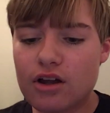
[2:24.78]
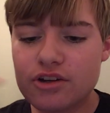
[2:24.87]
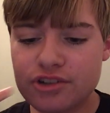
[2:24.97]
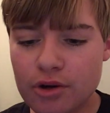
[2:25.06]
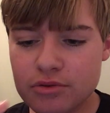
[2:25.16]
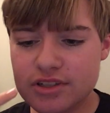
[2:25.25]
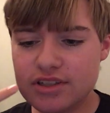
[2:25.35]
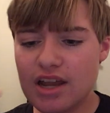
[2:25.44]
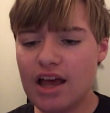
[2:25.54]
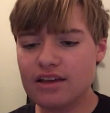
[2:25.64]
No
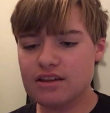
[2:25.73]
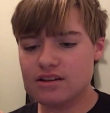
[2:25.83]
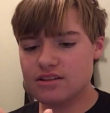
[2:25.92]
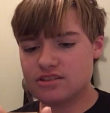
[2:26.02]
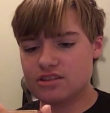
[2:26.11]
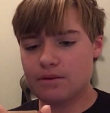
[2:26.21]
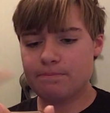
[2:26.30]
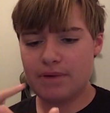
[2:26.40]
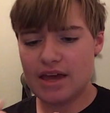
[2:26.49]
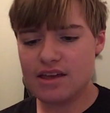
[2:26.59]
denying it's the
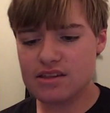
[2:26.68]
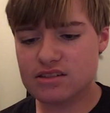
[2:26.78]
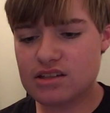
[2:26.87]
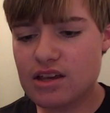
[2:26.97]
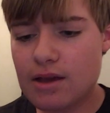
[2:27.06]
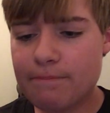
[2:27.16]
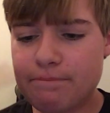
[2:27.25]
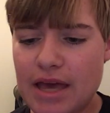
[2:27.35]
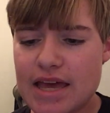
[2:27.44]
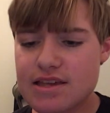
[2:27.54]
best,
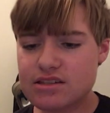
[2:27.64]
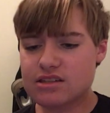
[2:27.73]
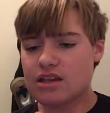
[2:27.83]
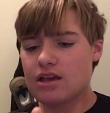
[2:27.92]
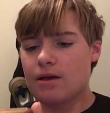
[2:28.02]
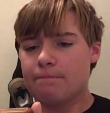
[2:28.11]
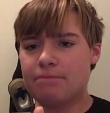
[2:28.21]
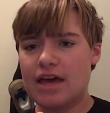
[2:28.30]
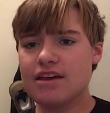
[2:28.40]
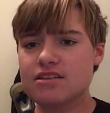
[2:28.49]
best,
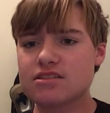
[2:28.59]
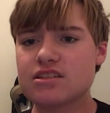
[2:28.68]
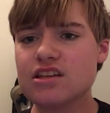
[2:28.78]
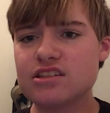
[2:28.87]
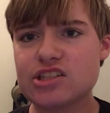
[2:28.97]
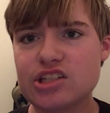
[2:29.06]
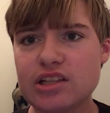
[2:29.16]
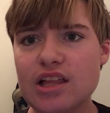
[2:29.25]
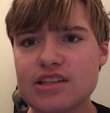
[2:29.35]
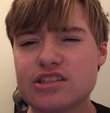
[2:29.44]
best. It's
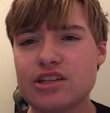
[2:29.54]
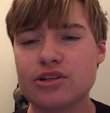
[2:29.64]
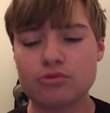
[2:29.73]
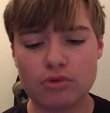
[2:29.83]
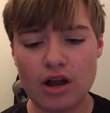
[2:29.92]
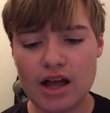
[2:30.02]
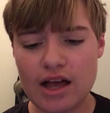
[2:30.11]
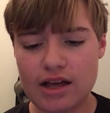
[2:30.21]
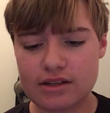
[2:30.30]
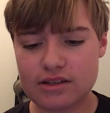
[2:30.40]
classic rock.